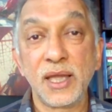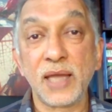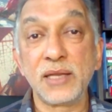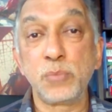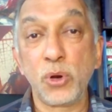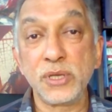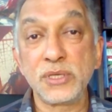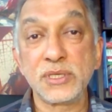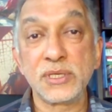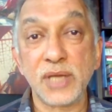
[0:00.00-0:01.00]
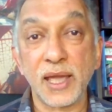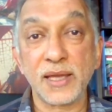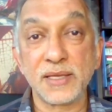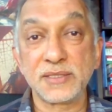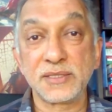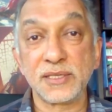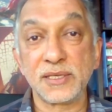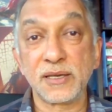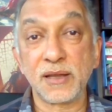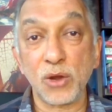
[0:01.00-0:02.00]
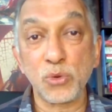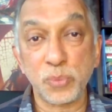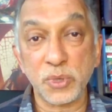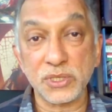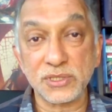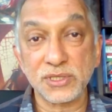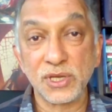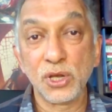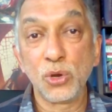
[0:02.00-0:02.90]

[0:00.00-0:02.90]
had appointed as crown prince